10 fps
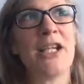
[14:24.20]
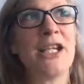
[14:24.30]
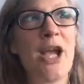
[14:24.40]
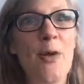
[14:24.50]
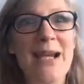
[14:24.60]

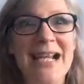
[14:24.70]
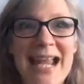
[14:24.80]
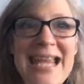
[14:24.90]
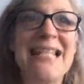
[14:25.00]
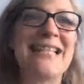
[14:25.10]
going
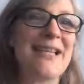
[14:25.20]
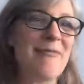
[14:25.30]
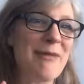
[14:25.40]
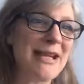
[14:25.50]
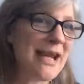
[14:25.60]
late
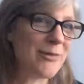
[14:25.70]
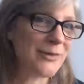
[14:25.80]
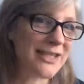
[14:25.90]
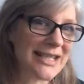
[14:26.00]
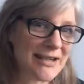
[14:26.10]
and being able
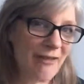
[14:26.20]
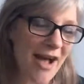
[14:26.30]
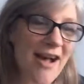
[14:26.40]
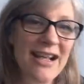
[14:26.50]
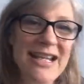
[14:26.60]
to leave
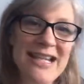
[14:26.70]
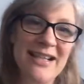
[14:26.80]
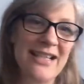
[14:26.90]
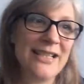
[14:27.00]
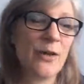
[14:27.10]

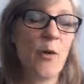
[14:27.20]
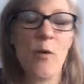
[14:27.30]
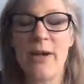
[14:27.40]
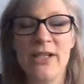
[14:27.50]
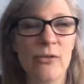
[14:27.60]
early is
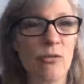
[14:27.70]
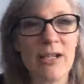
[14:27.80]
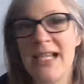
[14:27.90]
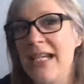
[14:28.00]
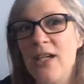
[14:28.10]
always
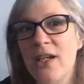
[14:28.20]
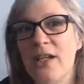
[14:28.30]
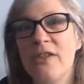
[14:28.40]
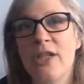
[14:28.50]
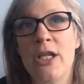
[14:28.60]
really
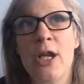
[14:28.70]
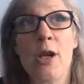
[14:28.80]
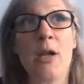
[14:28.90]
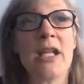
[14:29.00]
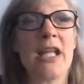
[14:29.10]
good. You know,
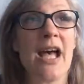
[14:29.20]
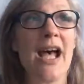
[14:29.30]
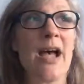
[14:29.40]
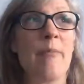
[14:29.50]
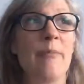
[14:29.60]

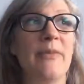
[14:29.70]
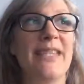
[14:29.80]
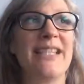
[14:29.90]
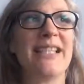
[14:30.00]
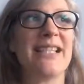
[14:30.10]

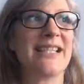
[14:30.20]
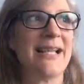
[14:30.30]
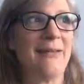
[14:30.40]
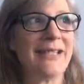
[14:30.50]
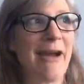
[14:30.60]
this is going to
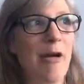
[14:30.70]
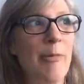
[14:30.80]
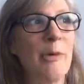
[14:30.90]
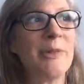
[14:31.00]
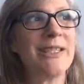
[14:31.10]
sound
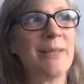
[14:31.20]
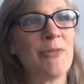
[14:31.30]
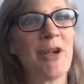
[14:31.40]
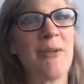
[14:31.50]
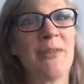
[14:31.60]
terrible, but
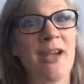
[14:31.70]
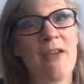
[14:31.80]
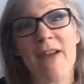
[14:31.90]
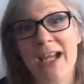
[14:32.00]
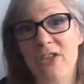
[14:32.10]
sometimes
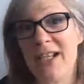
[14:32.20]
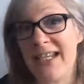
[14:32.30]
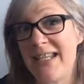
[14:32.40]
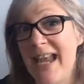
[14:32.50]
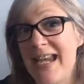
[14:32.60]
I've
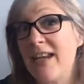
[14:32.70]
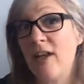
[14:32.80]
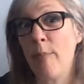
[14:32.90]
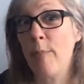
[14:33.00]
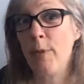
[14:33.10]
actually taken
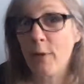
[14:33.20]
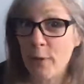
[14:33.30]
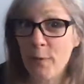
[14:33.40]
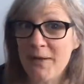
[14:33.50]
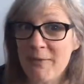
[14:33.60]
a book
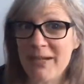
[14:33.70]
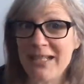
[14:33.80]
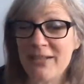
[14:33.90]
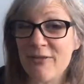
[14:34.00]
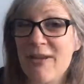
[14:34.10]
with me
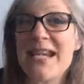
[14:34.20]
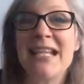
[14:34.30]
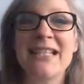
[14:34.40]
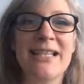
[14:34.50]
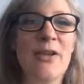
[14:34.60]
to
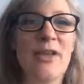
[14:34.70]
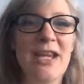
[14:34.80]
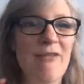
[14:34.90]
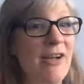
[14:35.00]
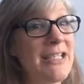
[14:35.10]
read, so that
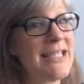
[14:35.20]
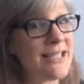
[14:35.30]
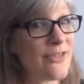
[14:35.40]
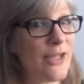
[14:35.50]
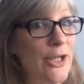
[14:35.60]
if I
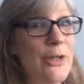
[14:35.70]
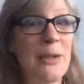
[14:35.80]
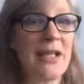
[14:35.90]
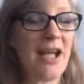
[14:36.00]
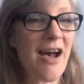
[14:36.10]
need to,
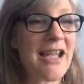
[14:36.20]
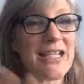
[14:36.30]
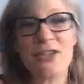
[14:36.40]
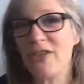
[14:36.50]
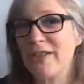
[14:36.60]
I
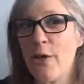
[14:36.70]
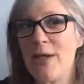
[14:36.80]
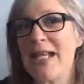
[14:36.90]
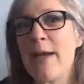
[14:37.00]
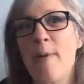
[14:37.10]
can just go
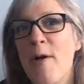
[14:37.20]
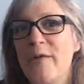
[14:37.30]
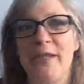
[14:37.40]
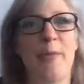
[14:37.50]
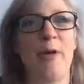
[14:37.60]
and nip off
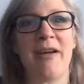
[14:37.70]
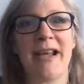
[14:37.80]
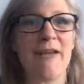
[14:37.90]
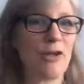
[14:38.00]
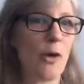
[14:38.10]
somewhere and
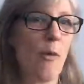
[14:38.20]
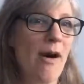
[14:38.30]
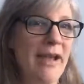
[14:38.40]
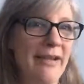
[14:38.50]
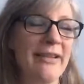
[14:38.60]
have a
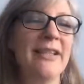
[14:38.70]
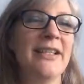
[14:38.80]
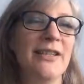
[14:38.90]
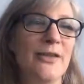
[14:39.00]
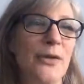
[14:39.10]
quiet
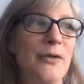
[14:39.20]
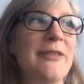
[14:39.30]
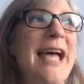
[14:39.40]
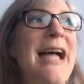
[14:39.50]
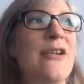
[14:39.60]
sort of
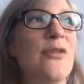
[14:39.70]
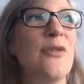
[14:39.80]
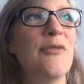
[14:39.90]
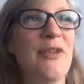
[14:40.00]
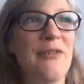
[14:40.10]
10
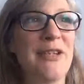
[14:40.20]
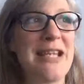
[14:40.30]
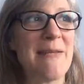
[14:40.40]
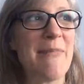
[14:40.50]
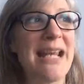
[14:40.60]
or
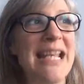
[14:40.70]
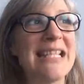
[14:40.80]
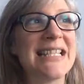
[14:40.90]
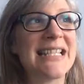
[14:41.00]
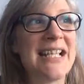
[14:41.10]
15
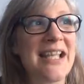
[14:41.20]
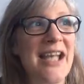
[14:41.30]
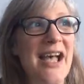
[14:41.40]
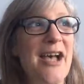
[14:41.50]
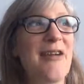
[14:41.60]
minutes
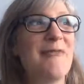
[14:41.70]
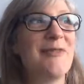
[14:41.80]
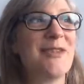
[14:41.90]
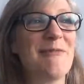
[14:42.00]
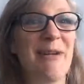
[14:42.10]

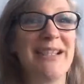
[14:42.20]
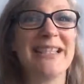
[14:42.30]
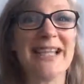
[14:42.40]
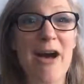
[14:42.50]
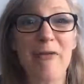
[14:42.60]
to
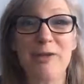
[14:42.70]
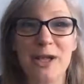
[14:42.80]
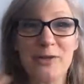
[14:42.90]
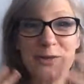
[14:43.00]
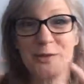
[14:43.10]
myself, you
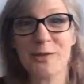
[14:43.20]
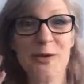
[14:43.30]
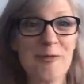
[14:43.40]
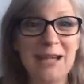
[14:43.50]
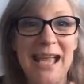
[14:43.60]
know, to sort
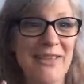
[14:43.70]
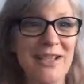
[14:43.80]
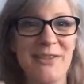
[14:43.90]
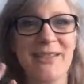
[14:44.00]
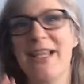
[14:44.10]
of gather
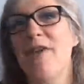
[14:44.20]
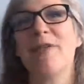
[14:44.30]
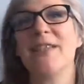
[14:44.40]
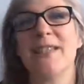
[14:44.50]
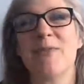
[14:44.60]
yourself,
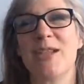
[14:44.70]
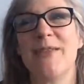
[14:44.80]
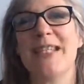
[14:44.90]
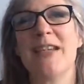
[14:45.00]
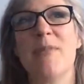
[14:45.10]
because
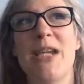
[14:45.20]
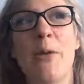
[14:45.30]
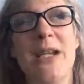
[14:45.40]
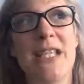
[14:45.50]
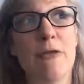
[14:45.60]
sometimes it can be
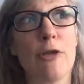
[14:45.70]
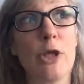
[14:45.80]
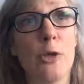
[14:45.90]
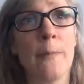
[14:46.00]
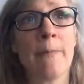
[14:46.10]
quite
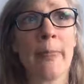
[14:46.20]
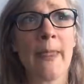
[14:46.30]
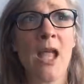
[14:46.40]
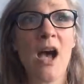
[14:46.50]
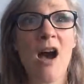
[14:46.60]
difficult.
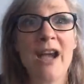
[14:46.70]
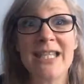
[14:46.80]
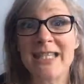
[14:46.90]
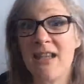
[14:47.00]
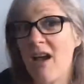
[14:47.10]
I
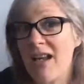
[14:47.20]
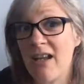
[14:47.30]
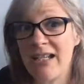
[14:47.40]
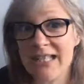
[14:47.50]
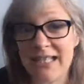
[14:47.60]

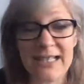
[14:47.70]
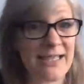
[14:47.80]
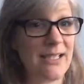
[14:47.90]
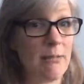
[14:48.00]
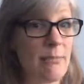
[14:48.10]
like
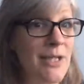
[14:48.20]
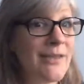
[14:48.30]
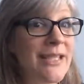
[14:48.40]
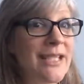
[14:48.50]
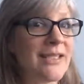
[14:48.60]
dancing and
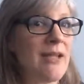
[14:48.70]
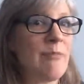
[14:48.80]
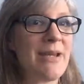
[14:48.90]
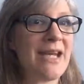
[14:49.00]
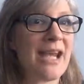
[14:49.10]
music, so
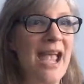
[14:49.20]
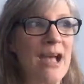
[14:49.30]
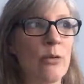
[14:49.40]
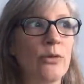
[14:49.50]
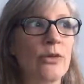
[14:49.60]
being
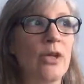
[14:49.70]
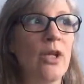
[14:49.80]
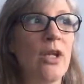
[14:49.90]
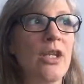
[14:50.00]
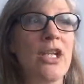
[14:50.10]
out,
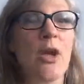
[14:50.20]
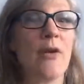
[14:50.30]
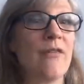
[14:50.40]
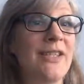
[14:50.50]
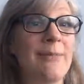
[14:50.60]
you know,
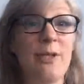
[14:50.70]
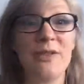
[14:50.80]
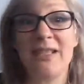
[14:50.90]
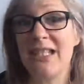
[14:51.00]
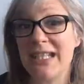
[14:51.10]
if there's
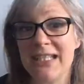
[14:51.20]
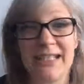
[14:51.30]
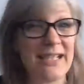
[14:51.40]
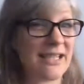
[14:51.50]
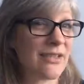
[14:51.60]
music and
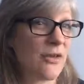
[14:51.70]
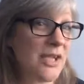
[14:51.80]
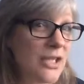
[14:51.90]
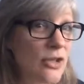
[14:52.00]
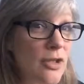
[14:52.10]
dancing, that's not an
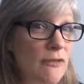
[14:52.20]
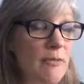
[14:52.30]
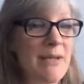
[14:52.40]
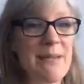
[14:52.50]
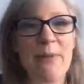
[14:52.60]
issue for
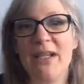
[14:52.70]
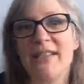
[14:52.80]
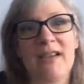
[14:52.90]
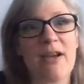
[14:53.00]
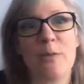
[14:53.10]
me,
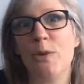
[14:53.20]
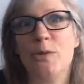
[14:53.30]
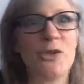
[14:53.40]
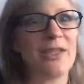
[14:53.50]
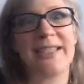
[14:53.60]
because I will
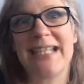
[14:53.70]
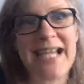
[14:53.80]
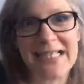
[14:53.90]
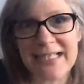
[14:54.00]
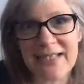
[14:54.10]
just
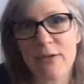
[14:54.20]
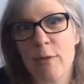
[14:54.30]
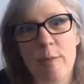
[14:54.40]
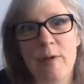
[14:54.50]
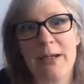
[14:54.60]
dance. I
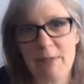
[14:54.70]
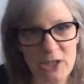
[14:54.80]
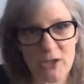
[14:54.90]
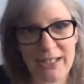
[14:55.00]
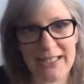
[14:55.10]
will pretty
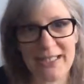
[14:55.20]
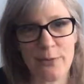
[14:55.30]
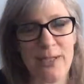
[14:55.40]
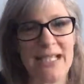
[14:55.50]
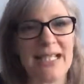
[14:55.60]
much dance
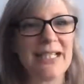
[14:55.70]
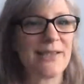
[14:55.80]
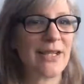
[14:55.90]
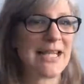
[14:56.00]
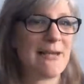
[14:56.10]
to anything, so
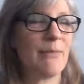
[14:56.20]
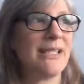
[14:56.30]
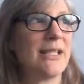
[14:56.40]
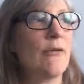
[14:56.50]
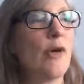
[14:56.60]
I keep
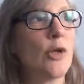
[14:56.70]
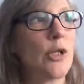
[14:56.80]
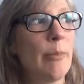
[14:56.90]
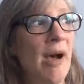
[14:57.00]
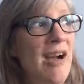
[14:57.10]
myself
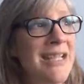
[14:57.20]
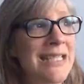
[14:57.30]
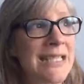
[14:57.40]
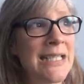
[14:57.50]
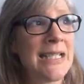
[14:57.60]

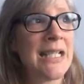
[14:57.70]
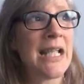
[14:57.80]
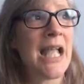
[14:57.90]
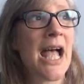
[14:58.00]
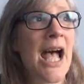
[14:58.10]
occupied.
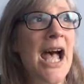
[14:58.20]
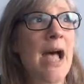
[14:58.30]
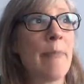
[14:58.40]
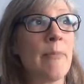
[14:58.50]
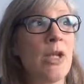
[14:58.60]

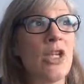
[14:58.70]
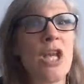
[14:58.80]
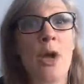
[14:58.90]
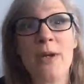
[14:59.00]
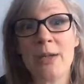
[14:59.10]

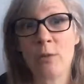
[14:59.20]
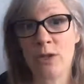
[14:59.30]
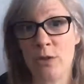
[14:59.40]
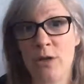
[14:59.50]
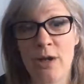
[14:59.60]
Knowing
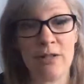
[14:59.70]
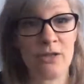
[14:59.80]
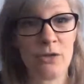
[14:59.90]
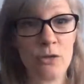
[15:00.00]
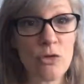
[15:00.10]
what you're going
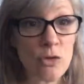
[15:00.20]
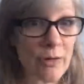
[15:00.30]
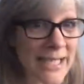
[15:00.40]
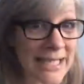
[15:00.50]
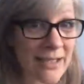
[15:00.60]
to
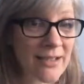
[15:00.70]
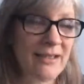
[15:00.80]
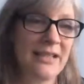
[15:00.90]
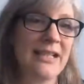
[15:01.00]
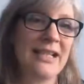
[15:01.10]
drink
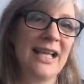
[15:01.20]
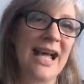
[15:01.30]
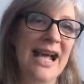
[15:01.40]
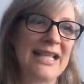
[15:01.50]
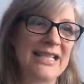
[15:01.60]

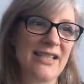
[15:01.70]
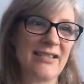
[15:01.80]
and